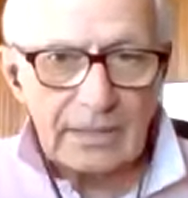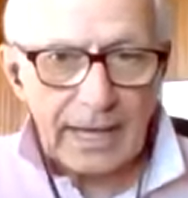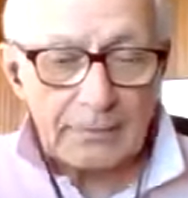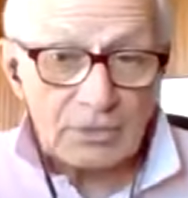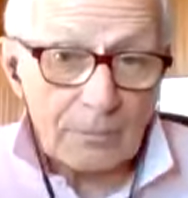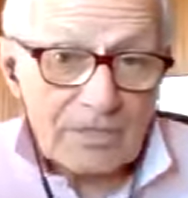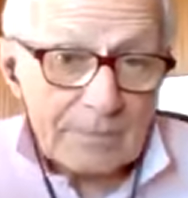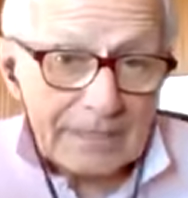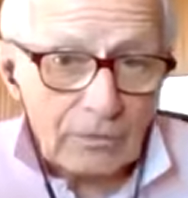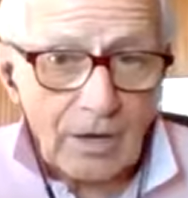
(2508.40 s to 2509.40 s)
and so much
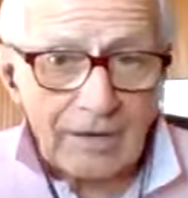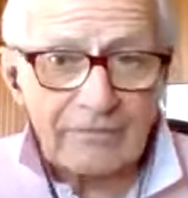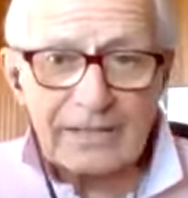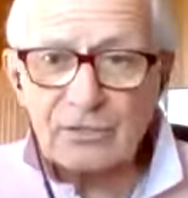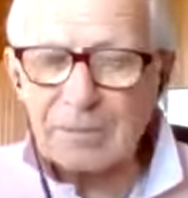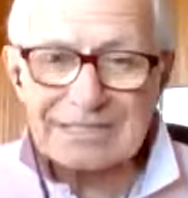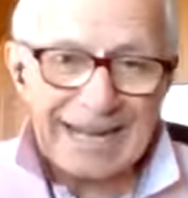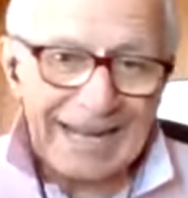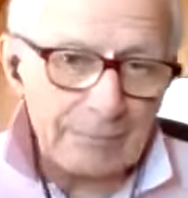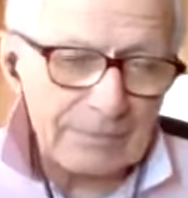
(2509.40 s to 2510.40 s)
better off, so much
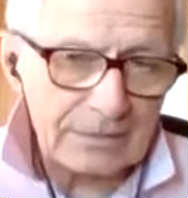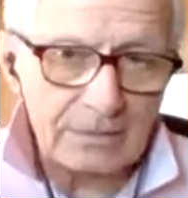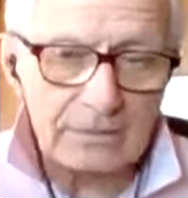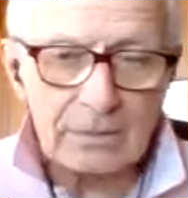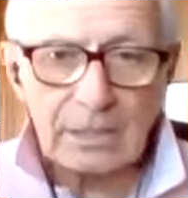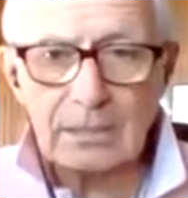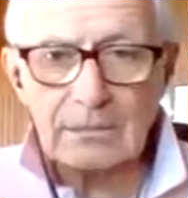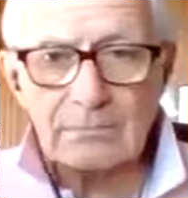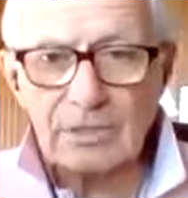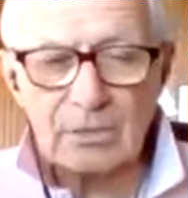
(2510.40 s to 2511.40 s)
happier,
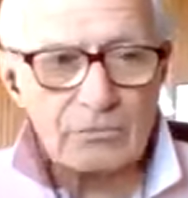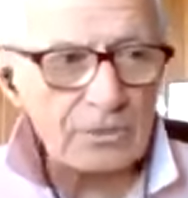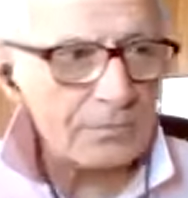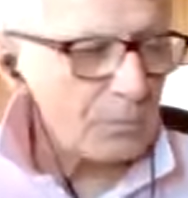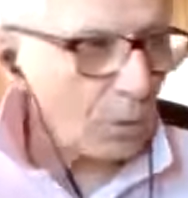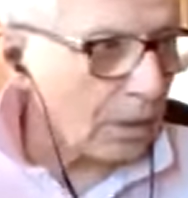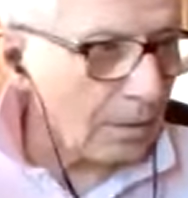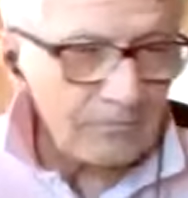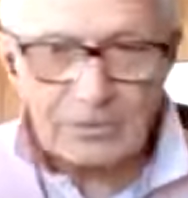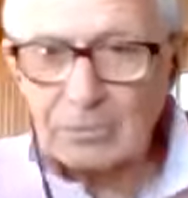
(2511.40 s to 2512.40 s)
you know, so much more
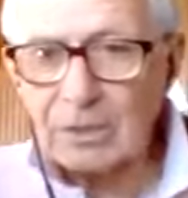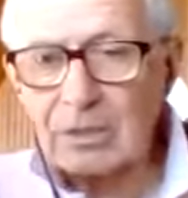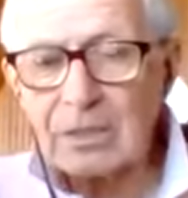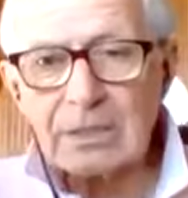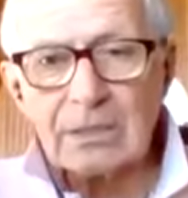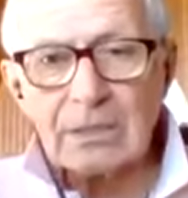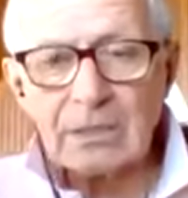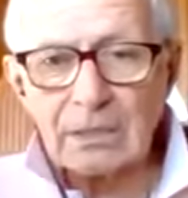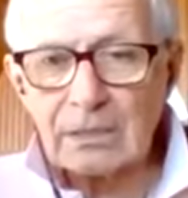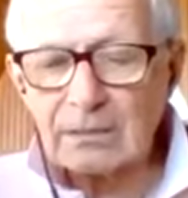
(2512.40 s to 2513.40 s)
comfortable,
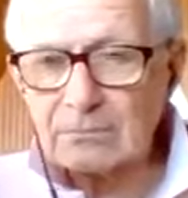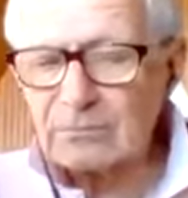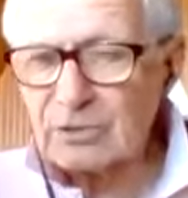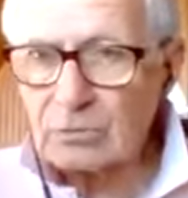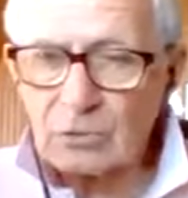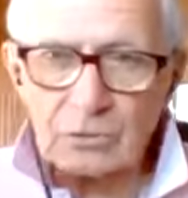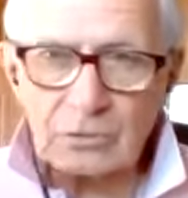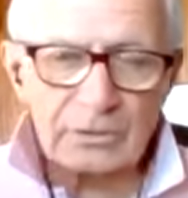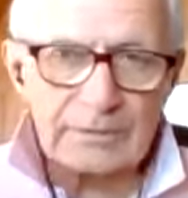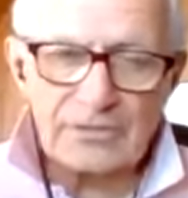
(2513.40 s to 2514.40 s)
you know,
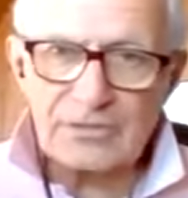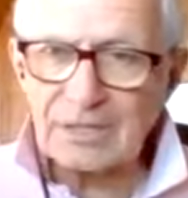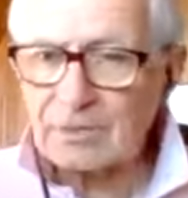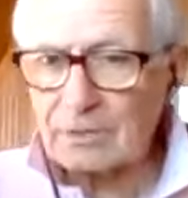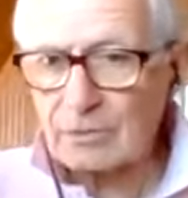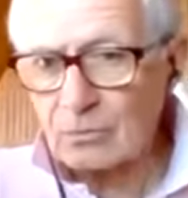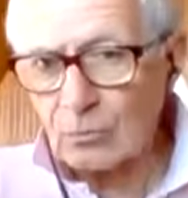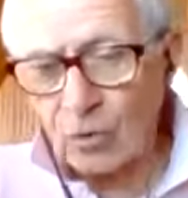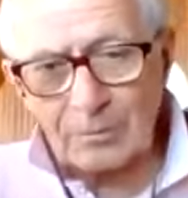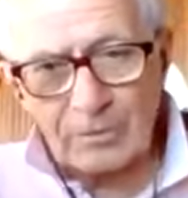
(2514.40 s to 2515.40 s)
cooler in the summer,
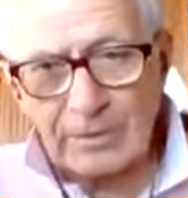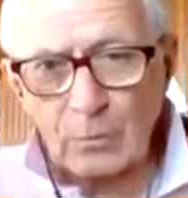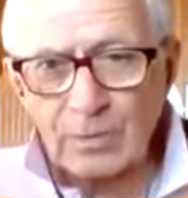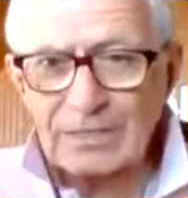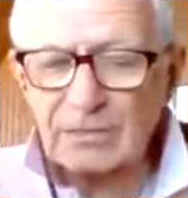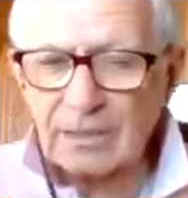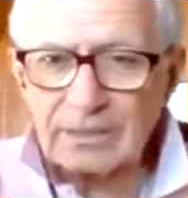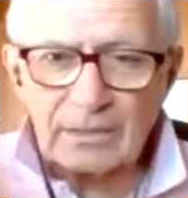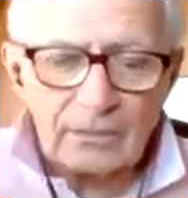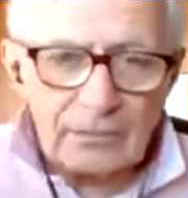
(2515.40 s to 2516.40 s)
warmer in the winter.
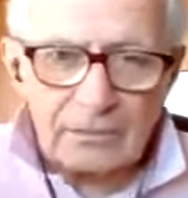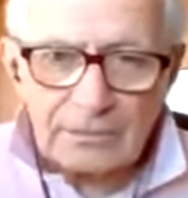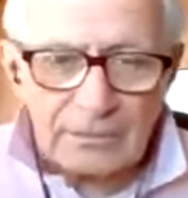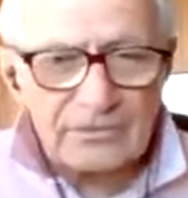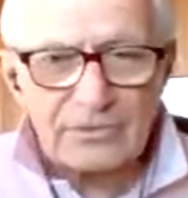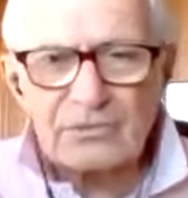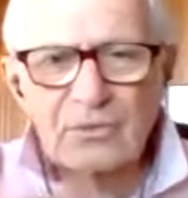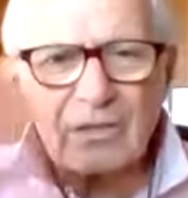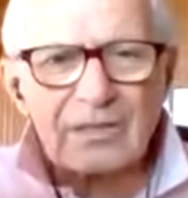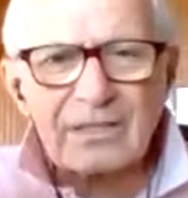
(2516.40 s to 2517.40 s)
You know, there's
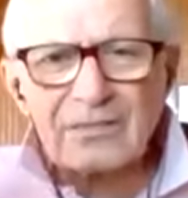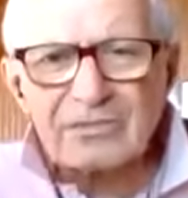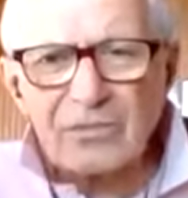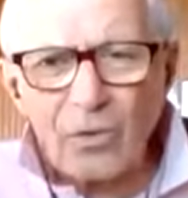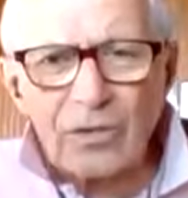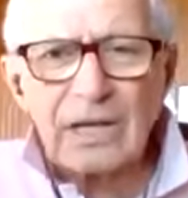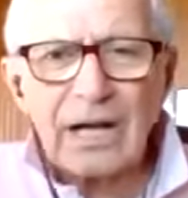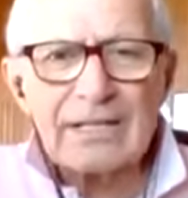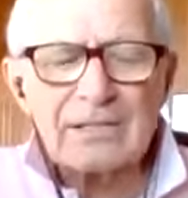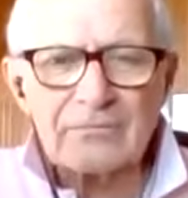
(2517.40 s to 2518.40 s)
all
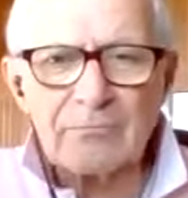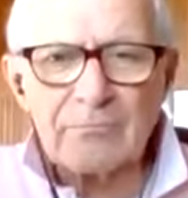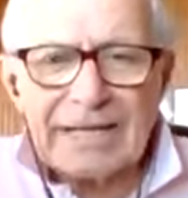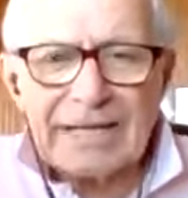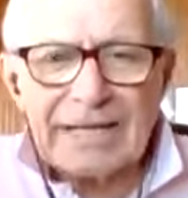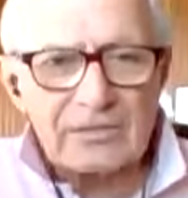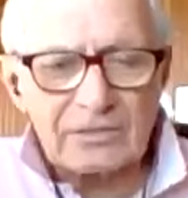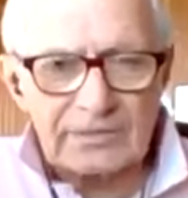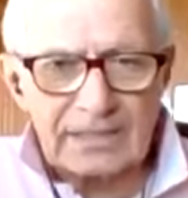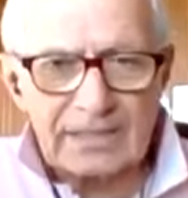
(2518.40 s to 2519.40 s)
kinds of benefits
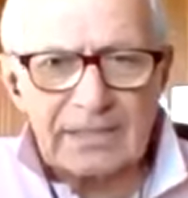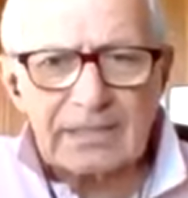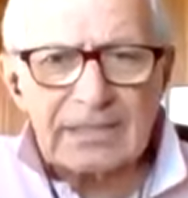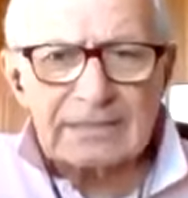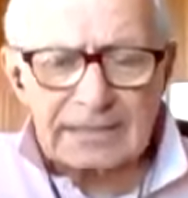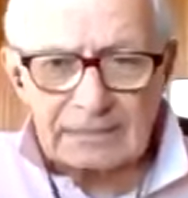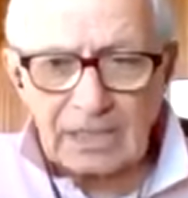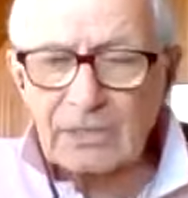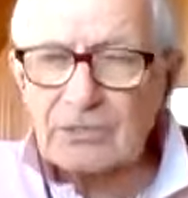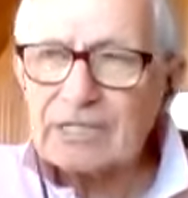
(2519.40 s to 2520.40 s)
of
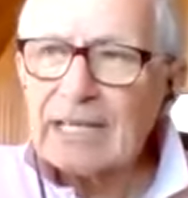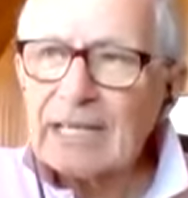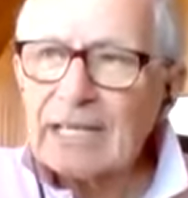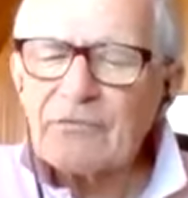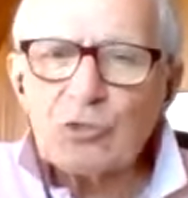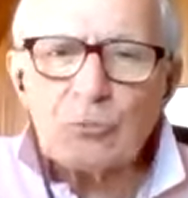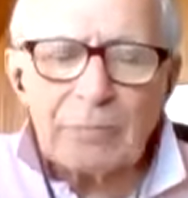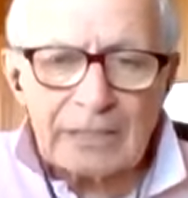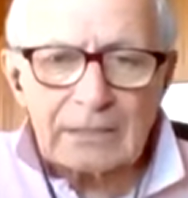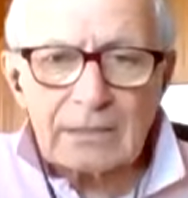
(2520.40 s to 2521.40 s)
technology if you
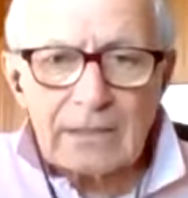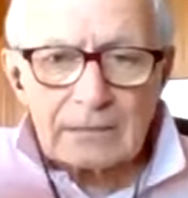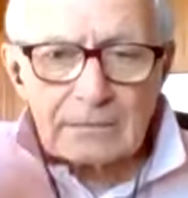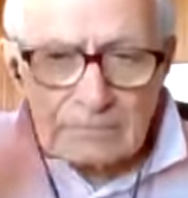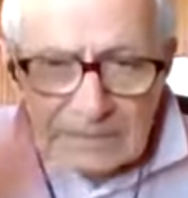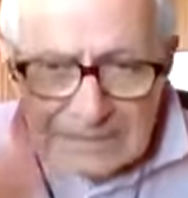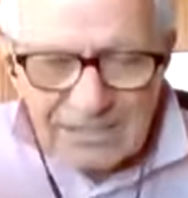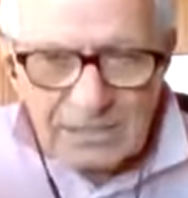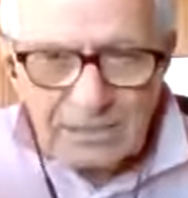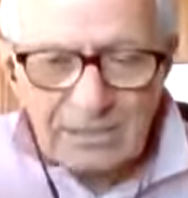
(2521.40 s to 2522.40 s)
but
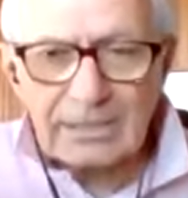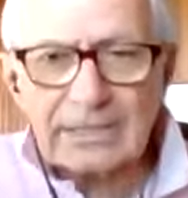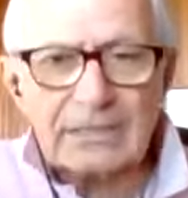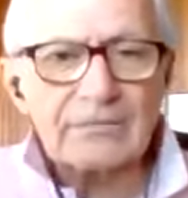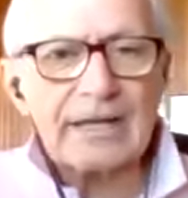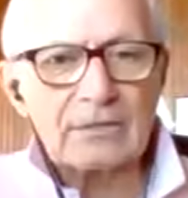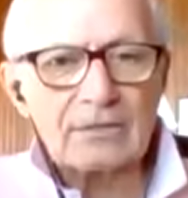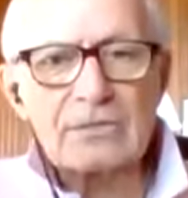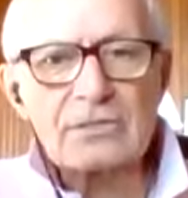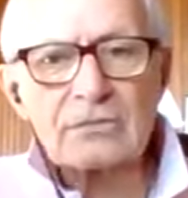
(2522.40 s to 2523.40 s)
listen to the
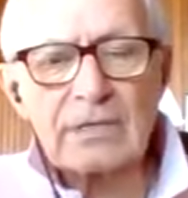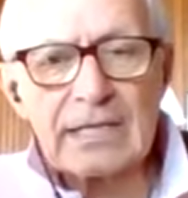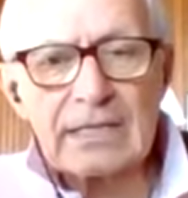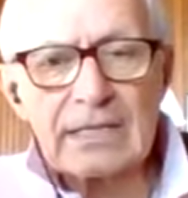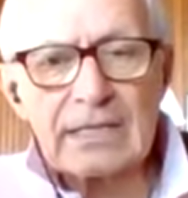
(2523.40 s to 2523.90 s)
innovators, right?